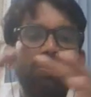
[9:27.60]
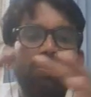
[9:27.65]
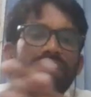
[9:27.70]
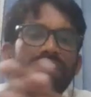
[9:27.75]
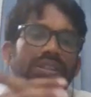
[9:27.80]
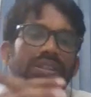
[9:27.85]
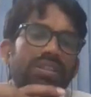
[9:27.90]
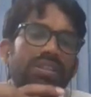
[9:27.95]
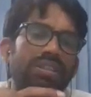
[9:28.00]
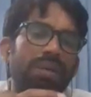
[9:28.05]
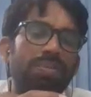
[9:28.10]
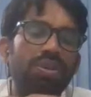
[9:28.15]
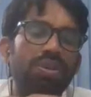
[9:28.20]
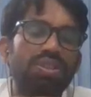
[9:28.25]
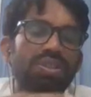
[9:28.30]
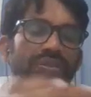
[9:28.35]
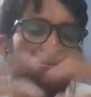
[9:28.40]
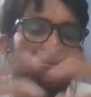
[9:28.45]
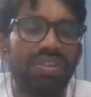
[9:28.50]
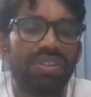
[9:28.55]
suppose
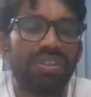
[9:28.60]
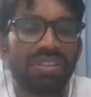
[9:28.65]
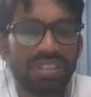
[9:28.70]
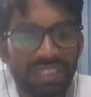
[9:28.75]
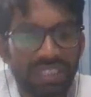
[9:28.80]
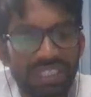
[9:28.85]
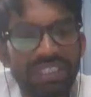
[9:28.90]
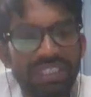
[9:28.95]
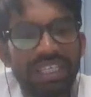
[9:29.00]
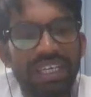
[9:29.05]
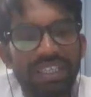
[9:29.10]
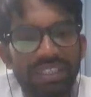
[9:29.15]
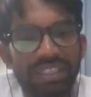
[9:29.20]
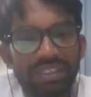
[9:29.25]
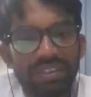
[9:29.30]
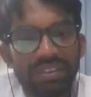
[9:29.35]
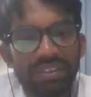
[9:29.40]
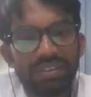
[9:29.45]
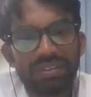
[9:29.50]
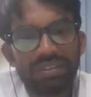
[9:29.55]
if we see that
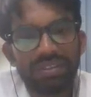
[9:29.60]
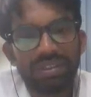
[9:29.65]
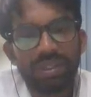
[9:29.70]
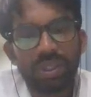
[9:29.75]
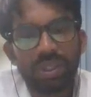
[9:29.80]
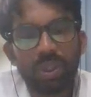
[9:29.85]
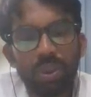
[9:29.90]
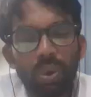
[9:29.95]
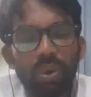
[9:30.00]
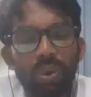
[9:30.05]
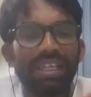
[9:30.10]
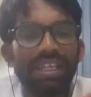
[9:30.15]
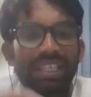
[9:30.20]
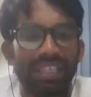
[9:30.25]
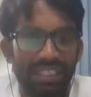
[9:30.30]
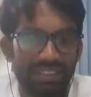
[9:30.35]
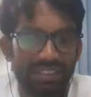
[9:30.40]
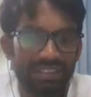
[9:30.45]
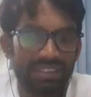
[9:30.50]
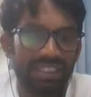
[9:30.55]
cold
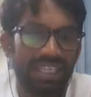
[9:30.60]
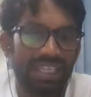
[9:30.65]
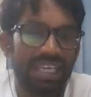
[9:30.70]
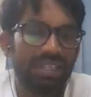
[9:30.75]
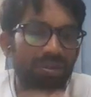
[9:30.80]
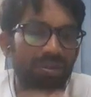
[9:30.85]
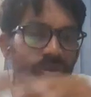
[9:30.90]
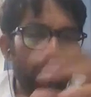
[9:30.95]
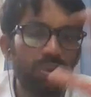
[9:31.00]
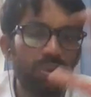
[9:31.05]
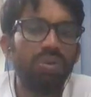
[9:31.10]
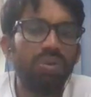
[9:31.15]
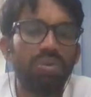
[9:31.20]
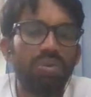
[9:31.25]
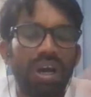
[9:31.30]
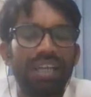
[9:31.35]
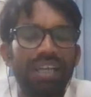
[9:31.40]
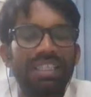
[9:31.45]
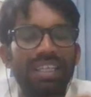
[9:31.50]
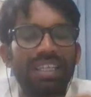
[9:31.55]
drinks like cool
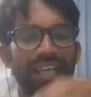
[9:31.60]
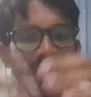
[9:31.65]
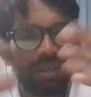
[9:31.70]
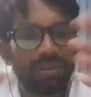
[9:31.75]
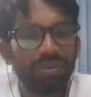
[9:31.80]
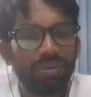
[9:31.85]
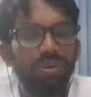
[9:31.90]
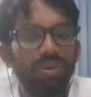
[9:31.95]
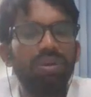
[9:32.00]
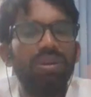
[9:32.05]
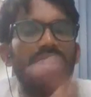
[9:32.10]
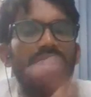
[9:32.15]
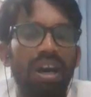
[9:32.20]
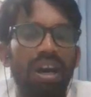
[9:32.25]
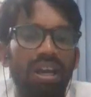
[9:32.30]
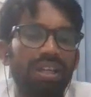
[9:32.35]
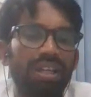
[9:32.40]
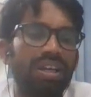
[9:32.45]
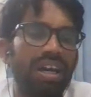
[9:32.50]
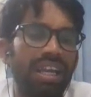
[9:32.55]
water or cool
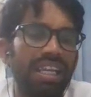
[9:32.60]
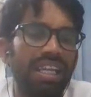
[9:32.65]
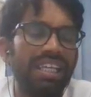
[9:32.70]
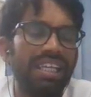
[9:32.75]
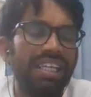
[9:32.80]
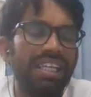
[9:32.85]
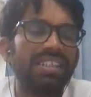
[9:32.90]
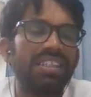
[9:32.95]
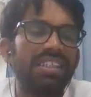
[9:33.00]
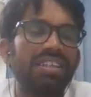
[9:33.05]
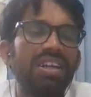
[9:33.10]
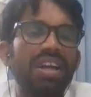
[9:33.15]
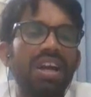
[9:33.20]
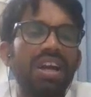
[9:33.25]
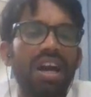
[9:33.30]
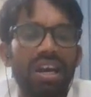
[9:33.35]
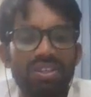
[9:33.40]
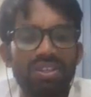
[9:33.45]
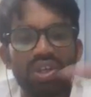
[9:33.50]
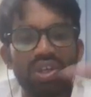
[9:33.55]
alcohol, anything,
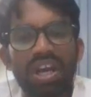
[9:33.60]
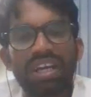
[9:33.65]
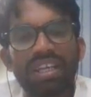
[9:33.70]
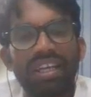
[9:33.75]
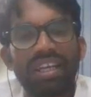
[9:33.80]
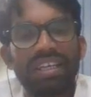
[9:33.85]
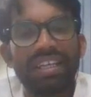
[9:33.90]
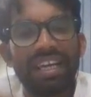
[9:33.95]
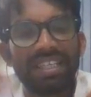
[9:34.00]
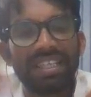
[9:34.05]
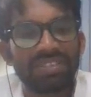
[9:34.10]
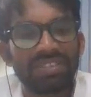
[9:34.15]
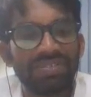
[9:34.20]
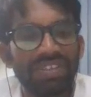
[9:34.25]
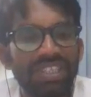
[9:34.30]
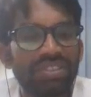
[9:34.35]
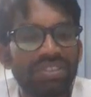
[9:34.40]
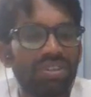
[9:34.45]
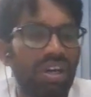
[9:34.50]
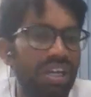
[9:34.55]
or chocolate and
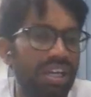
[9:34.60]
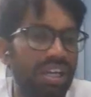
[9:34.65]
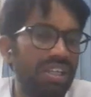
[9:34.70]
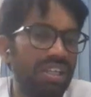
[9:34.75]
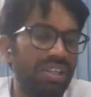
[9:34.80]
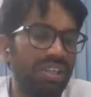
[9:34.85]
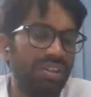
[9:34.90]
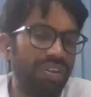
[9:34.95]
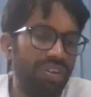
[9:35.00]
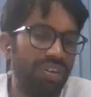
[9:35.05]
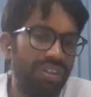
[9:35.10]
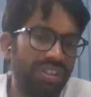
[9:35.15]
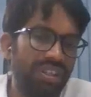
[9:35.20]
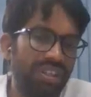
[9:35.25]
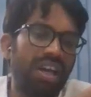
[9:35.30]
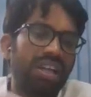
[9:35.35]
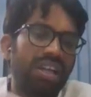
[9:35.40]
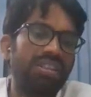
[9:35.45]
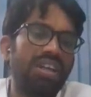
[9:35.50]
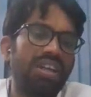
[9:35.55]
sweets are
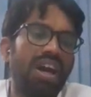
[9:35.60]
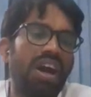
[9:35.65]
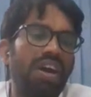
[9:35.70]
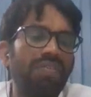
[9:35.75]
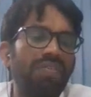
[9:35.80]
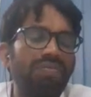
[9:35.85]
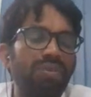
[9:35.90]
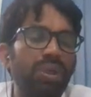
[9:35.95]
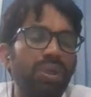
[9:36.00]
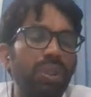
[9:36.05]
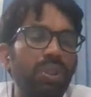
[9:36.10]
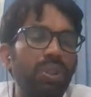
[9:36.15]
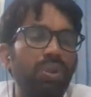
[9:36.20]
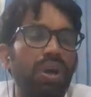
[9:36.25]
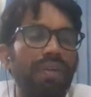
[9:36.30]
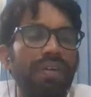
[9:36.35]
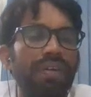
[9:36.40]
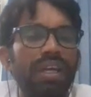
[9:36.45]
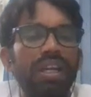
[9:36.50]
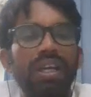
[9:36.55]
the harmful to
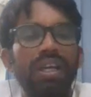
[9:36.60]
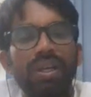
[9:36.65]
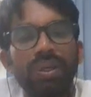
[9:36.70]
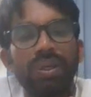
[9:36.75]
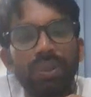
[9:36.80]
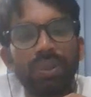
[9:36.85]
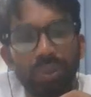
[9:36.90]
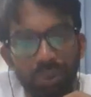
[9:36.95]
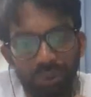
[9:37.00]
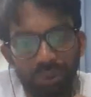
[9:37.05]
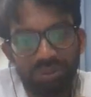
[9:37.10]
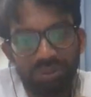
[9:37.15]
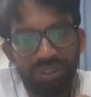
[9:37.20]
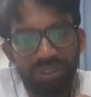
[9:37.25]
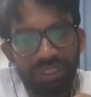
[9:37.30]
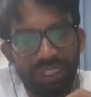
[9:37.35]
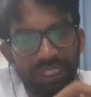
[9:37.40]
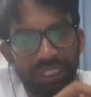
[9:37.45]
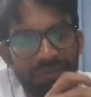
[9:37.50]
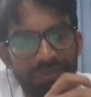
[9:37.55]
our tooth.
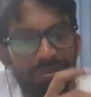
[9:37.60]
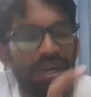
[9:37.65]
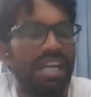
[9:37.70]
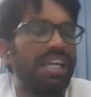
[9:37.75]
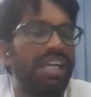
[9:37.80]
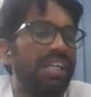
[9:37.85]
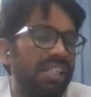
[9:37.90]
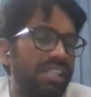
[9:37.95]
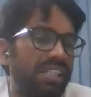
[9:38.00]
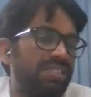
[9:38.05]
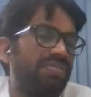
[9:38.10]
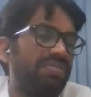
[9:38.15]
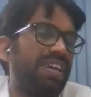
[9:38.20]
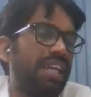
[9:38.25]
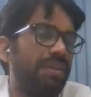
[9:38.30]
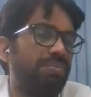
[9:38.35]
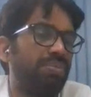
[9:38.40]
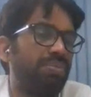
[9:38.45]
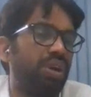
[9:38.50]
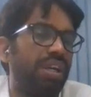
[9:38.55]
This point is very
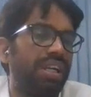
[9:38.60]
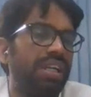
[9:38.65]
important.